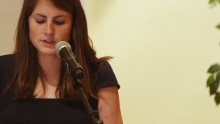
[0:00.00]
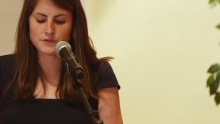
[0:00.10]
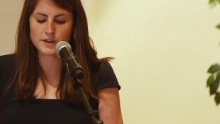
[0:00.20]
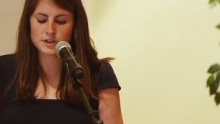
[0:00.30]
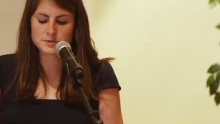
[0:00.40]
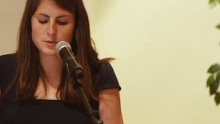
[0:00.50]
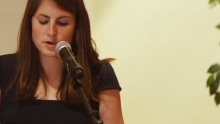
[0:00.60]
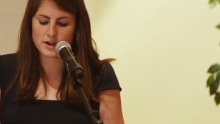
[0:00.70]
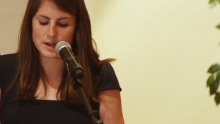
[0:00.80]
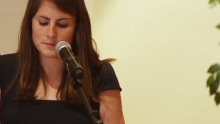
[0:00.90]
The Fellows
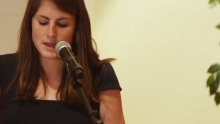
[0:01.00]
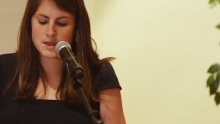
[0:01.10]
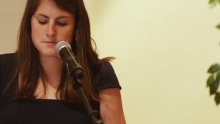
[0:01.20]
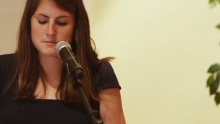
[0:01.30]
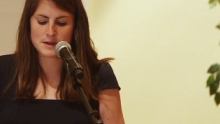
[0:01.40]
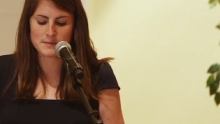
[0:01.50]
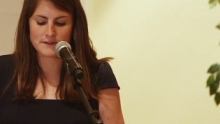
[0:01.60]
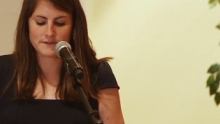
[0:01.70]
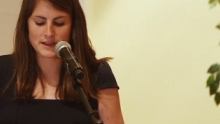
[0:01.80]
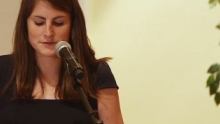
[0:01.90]
program made my
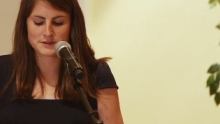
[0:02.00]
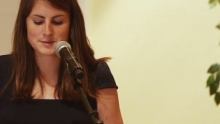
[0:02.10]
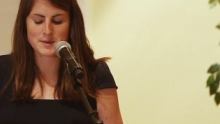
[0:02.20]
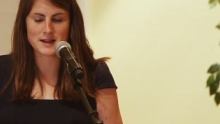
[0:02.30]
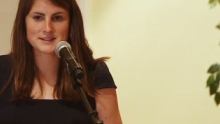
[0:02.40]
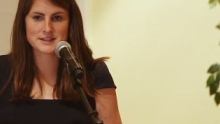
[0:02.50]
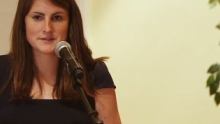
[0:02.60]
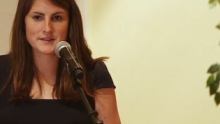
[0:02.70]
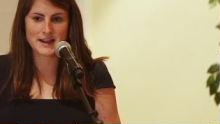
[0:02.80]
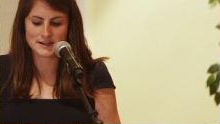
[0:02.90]
faith
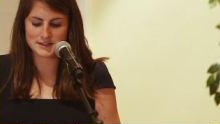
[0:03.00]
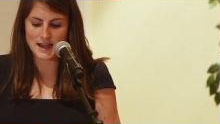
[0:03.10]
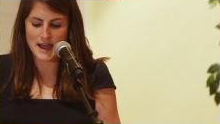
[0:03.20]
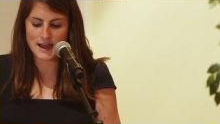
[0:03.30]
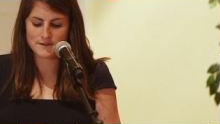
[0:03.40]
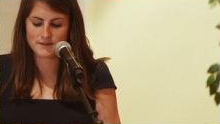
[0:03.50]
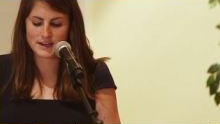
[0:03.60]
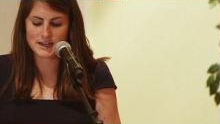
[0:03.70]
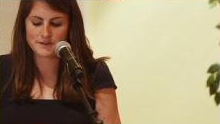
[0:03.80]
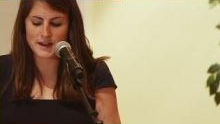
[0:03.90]
responsive and alive,
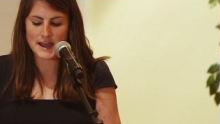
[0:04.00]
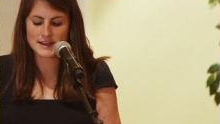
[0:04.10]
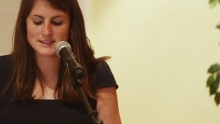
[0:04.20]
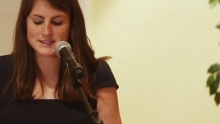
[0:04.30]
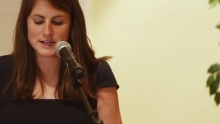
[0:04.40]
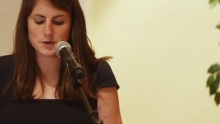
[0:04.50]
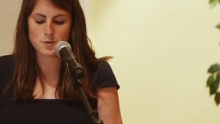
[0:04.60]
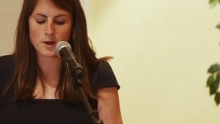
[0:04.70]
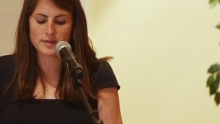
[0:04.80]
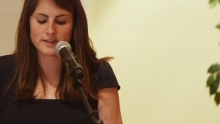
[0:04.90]
and if I had to take
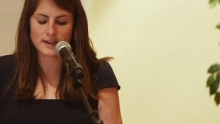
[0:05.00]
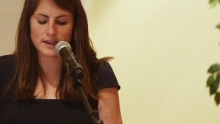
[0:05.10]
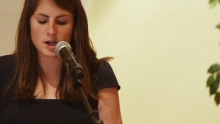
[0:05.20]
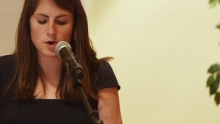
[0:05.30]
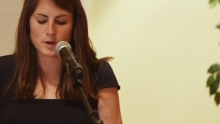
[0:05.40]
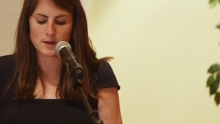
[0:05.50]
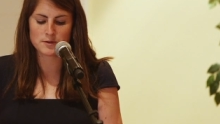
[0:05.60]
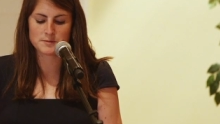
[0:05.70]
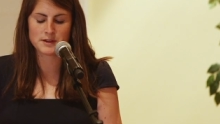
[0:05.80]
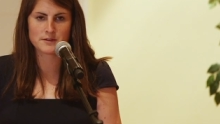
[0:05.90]
one thing away
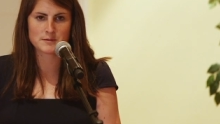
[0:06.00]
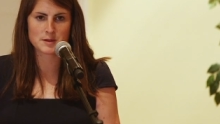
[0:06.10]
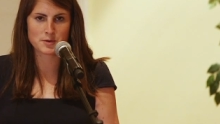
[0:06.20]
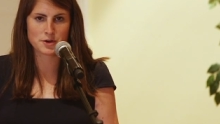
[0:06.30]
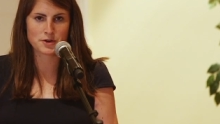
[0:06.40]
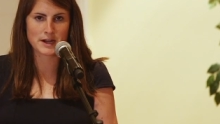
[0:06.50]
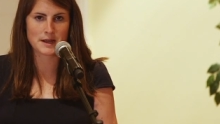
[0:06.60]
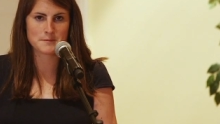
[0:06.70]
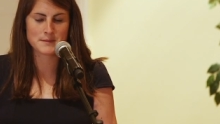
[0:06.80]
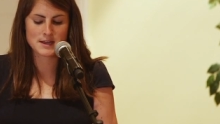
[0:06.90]
with me from the program